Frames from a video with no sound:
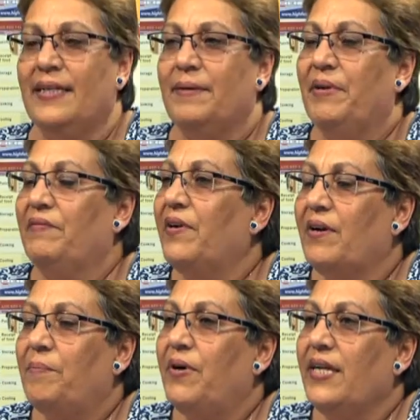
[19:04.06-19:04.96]
been for an
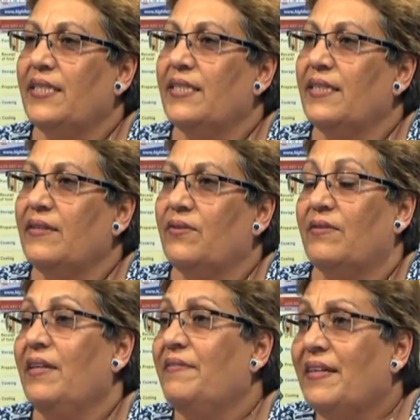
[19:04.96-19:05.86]
operation,
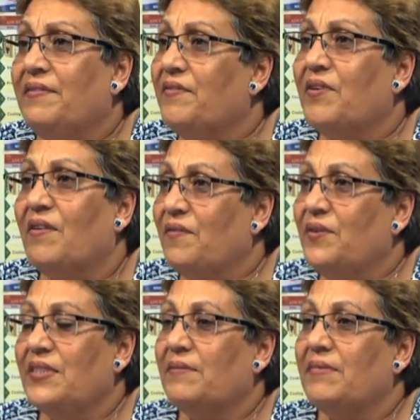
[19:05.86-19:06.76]
or even if you've got
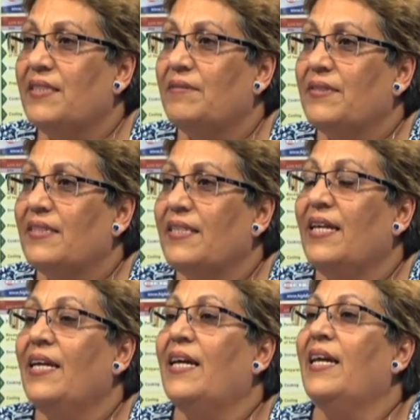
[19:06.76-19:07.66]
flu symptoms,
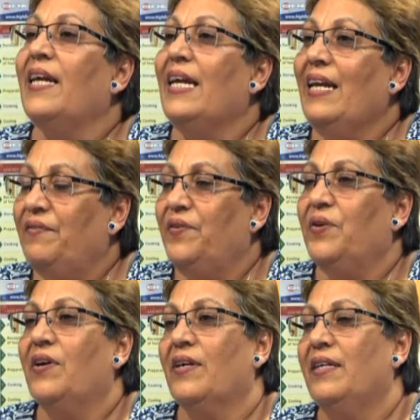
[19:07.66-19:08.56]
if
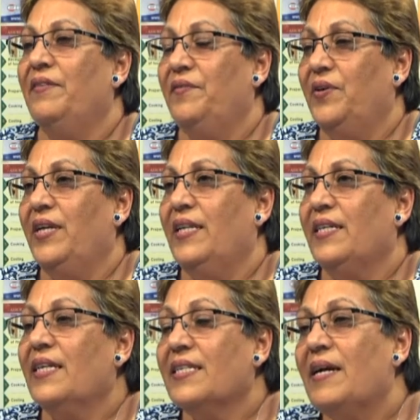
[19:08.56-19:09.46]
you eat
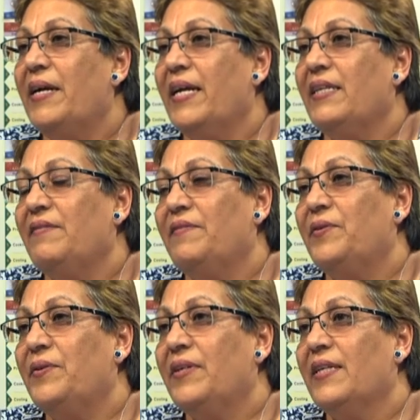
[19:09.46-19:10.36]
contaminated
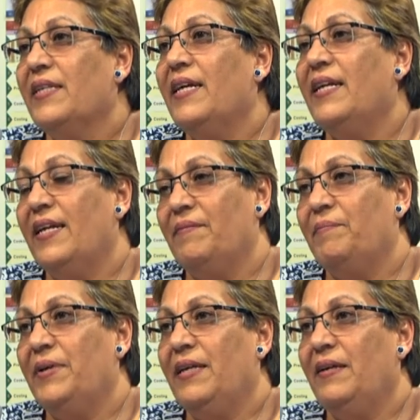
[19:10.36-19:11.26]
food, then it can
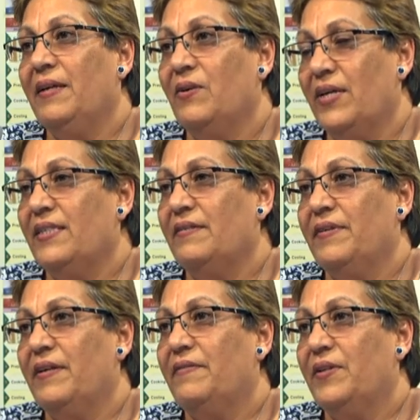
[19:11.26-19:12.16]
be quite
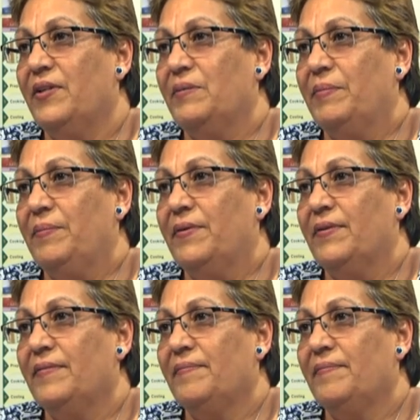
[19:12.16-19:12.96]
severe for those people.